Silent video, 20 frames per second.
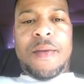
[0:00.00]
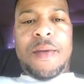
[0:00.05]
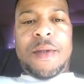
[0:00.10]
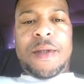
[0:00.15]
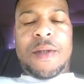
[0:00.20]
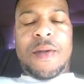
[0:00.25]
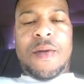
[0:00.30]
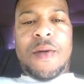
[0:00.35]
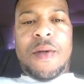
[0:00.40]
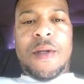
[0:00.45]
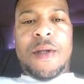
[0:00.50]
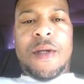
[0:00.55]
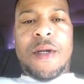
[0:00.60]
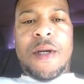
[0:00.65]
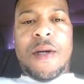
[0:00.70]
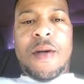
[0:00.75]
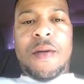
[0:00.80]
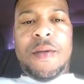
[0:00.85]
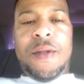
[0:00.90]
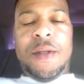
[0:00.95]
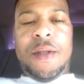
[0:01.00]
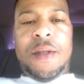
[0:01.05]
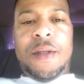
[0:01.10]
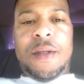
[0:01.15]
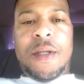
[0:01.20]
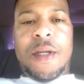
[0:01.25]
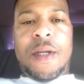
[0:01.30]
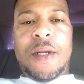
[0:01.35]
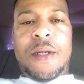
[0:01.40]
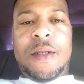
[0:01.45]
What's going on? This
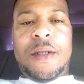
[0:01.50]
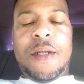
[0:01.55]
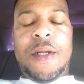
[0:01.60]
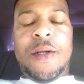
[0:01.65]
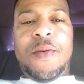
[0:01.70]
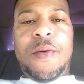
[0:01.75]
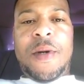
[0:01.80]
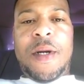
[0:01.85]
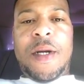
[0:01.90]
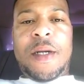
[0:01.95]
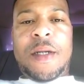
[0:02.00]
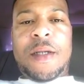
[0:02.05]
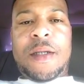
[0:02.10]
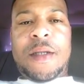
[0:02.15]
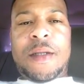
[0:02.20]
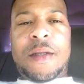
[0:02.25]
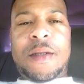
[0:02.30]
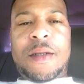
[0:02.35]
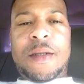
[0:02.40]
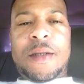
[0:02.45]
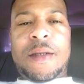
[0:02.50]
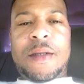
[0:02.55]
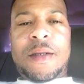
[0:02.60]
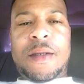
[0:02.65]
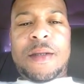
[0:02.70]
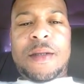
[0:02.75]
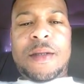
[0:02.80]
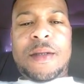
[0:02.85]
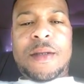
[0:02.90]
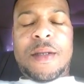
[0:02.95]
is D Rex.
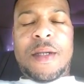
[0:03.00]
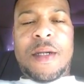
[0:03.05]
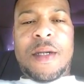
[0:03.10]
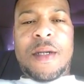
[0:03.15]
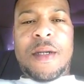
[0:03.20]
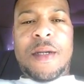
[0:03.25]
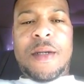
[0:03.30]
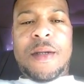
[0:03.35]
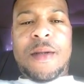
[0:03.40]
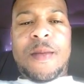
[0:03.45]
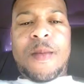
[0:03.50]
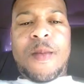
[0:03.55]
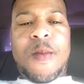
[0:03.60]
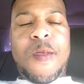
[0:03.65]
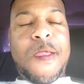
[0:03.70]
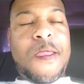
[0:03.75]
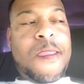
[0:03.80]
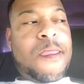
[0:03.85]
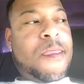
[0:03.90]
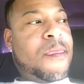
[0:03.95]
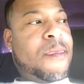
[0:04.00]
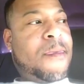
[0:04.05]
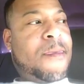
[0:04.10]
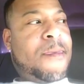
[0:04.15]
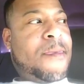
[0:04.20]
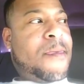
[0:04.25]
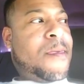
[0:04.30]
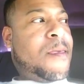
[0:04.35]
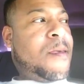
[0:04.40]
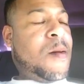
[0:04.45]
I
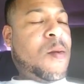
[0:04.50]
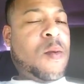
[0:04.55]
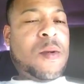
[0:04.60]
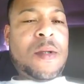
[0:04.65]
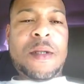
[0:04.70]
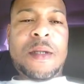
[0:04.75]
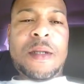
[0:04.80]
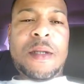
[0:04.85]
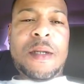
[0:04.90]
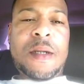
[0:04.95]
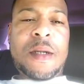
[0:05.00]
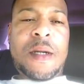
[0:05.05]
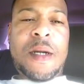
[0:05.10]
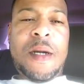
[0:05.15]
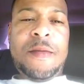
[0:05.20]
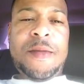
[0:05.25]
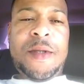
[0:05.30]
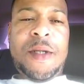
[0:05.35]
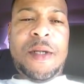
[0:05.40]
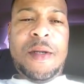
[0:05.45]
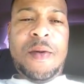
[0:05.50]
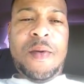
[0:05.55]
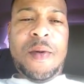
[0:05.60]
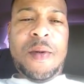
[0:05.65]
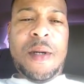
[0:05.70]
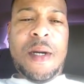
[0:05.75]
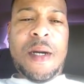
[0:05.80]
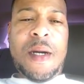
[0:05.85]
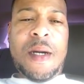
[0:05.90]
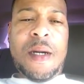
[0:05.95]
want to come to you
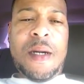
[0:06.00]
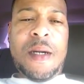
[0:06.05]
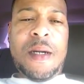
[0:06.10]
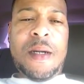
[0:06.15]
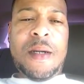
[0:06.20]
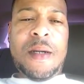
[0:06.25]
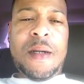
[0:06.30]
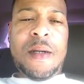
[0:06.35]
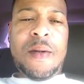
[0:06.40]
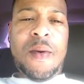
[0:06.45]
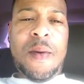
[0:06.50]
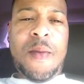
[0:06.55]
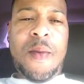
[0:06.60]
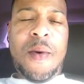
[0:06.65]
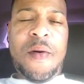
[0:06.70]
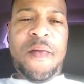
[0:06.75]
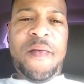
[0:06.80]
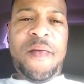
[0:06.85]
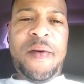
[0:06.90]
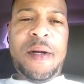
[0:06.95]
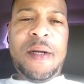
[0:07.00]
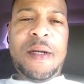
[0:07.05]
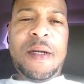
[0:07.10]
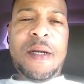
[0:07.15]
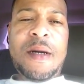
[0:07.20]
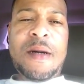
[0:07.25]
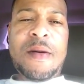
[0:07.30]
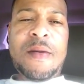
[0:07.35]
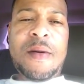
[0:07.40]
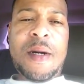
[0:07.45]
with one more
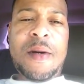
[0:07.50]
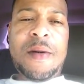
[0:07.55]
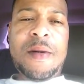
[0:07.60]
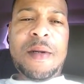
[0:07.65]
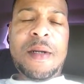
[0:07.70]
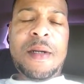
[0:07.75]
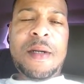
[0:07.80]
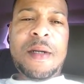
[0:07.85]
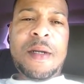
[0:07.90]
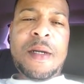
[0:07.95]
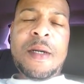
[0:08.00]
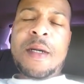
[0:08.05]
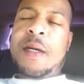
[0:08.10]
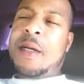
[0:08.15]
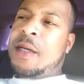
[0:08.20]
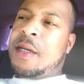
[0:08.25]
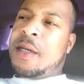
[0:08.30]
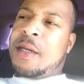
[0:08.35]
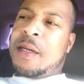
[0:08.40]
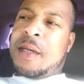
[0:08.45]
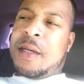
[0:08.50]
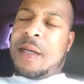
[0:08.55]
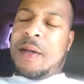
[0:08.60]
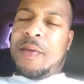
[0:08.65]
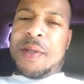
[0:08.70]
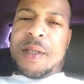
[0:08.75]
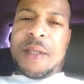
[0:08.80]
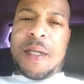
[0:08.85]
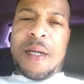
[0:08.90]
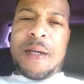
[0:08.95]
video. I
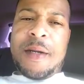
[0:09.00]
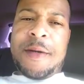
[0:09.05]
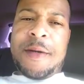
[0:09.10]
was